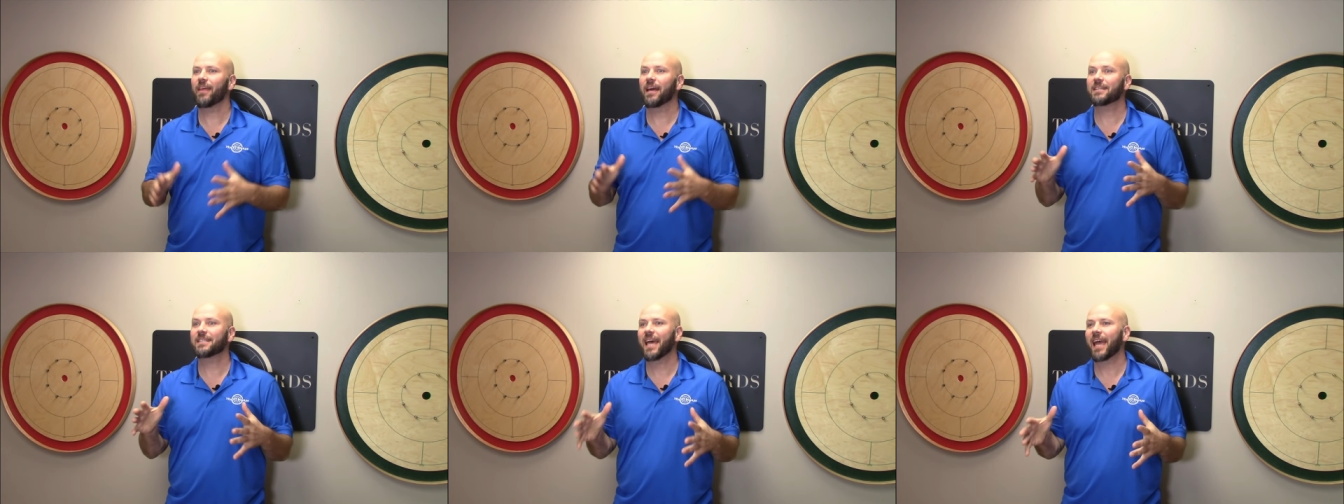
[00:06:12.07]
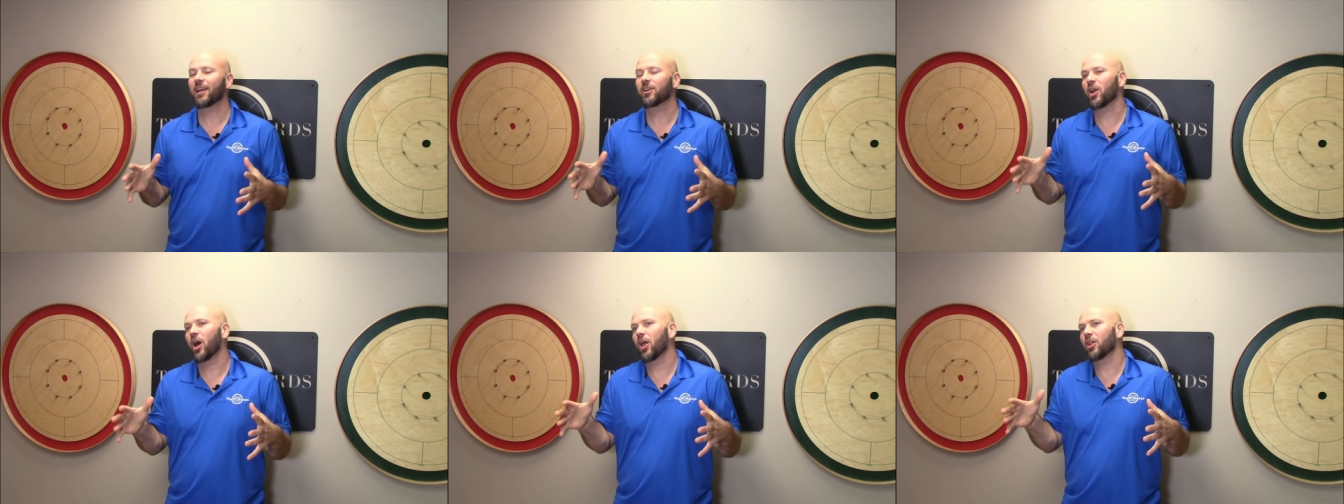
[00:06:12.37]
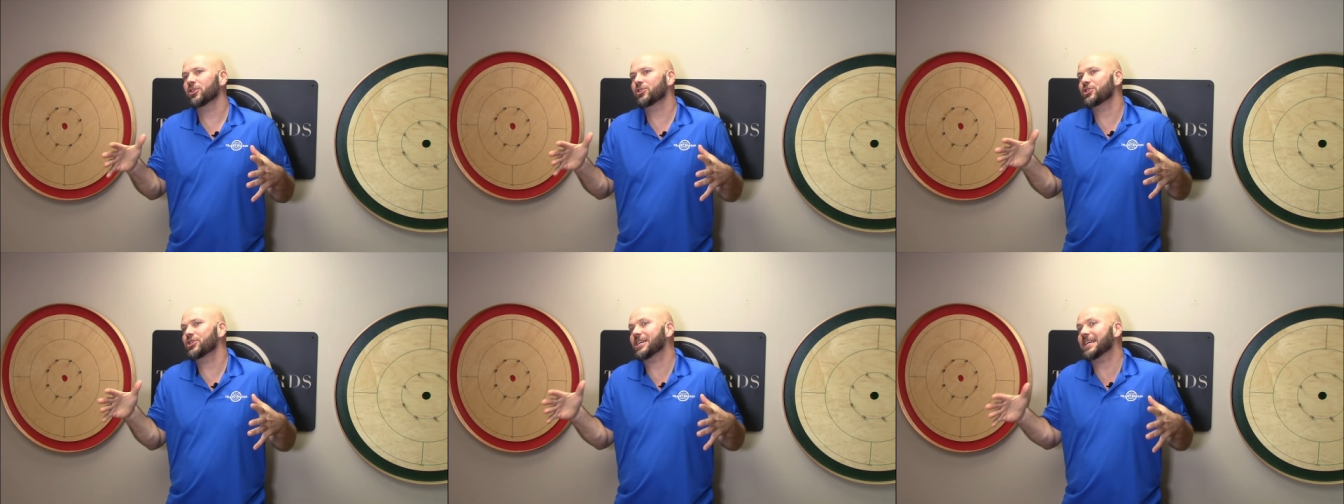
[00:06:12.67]
that
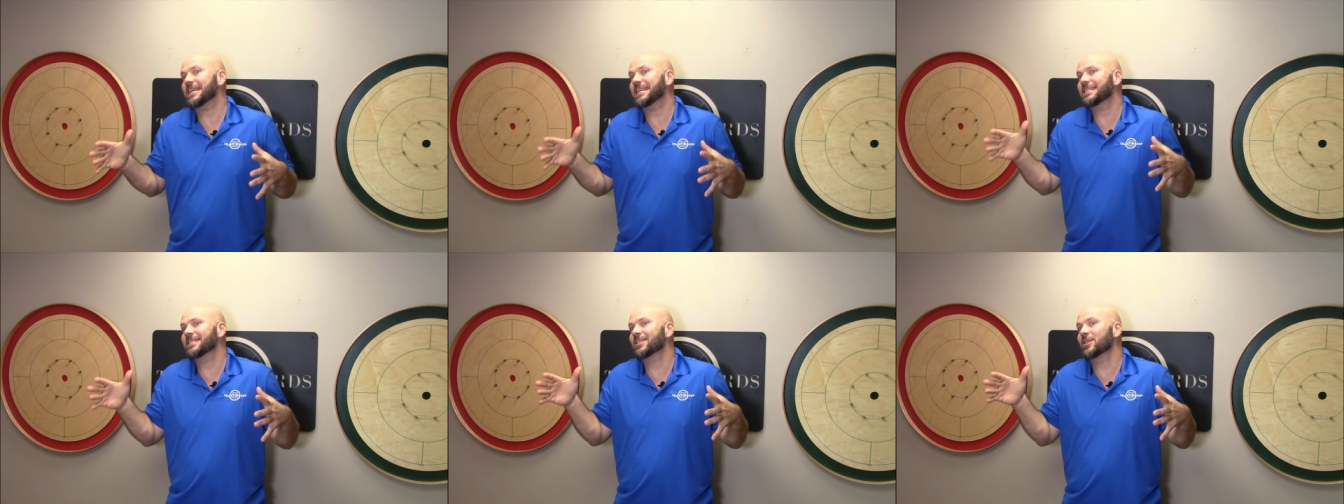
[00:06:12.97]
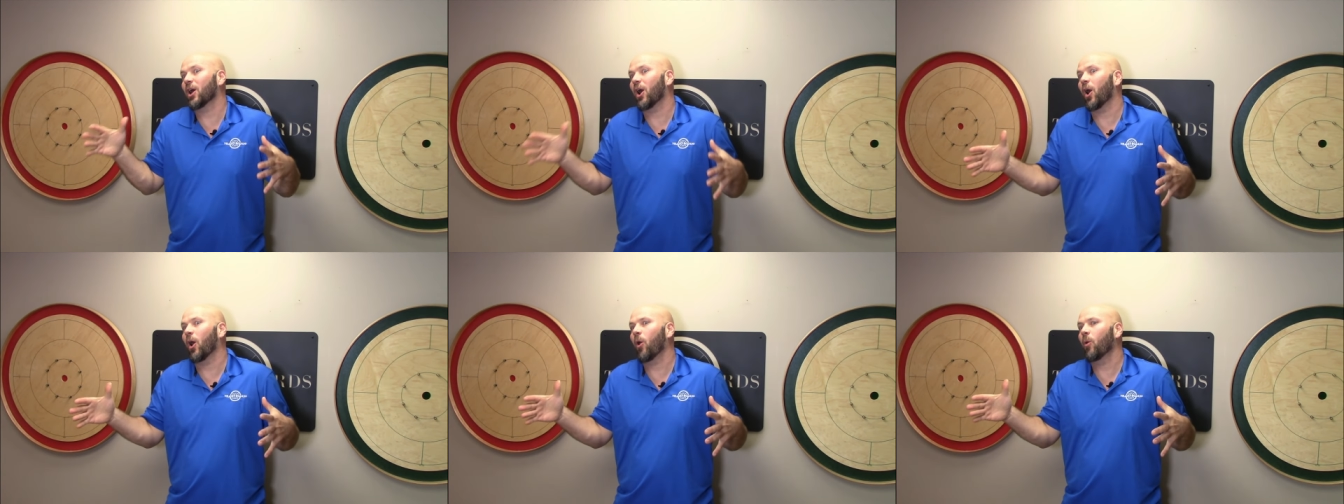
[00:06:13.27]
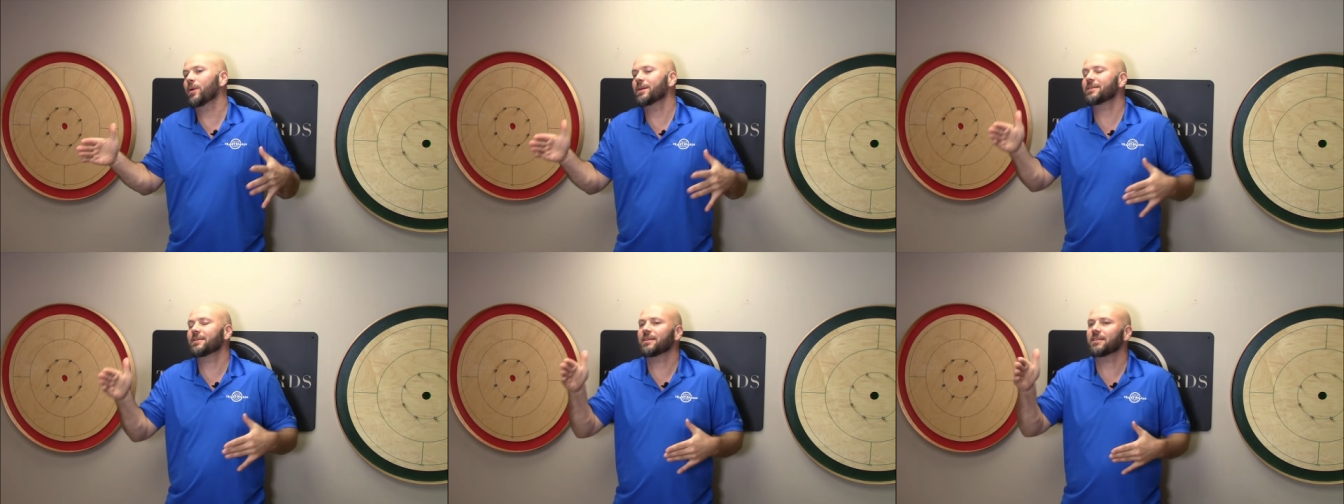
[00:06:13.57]
technology isn't
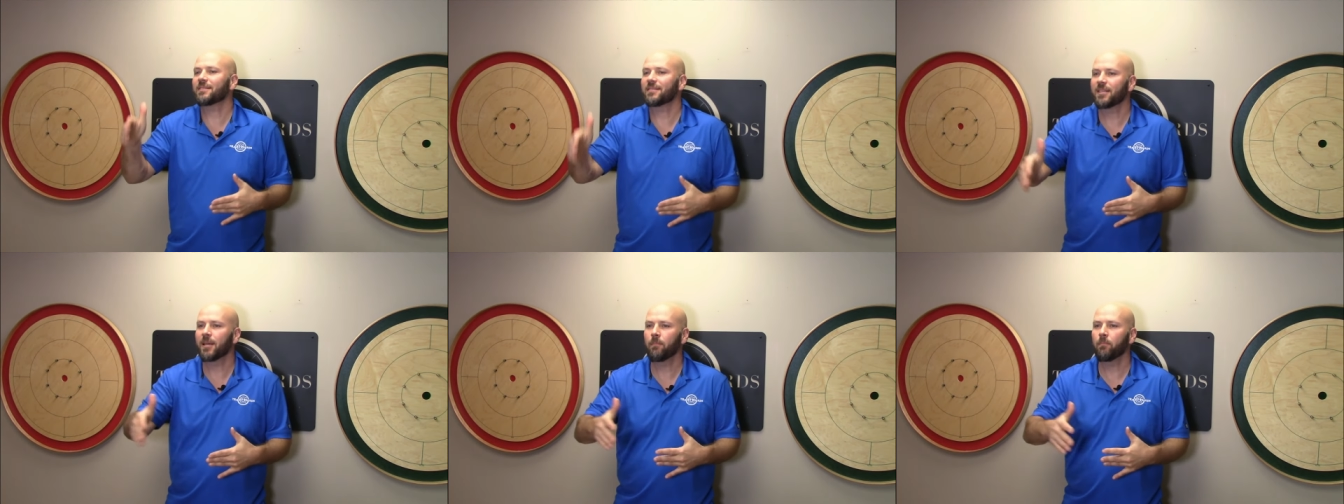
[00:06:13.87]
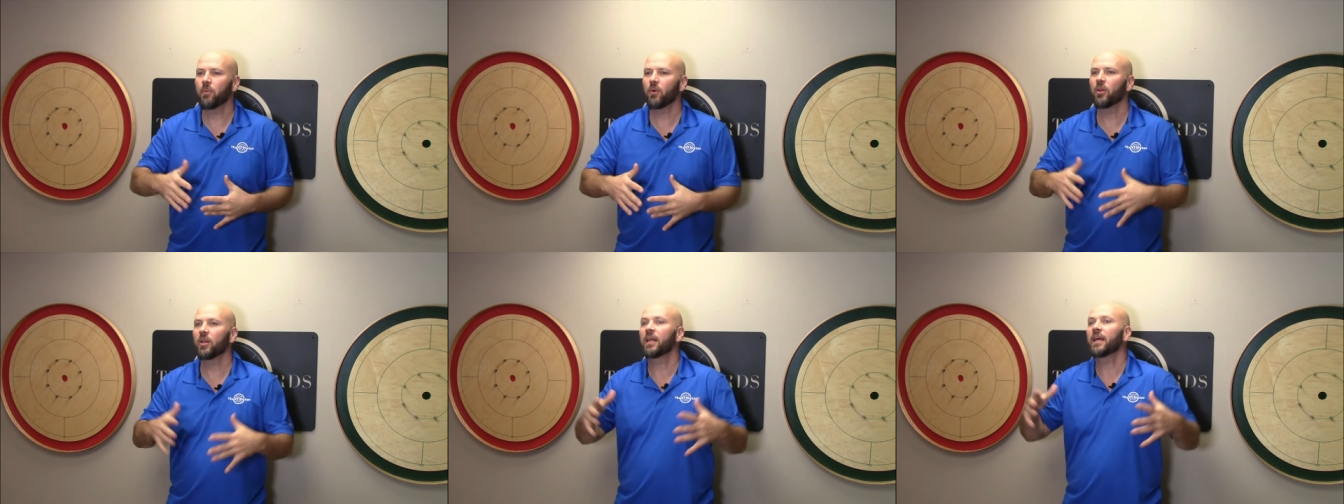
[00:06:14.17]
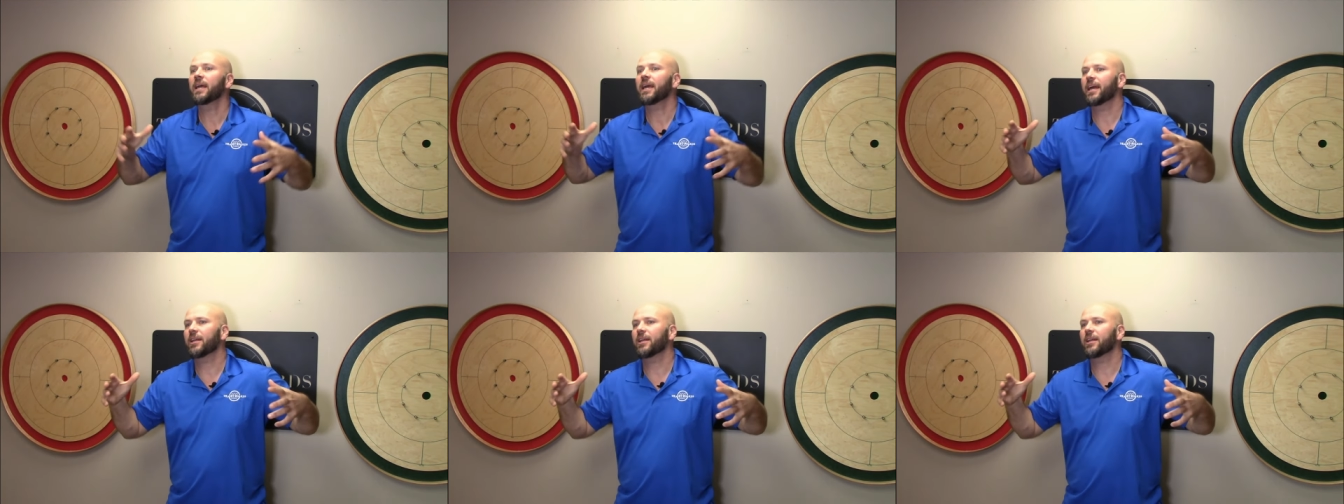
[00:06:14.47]
always as simple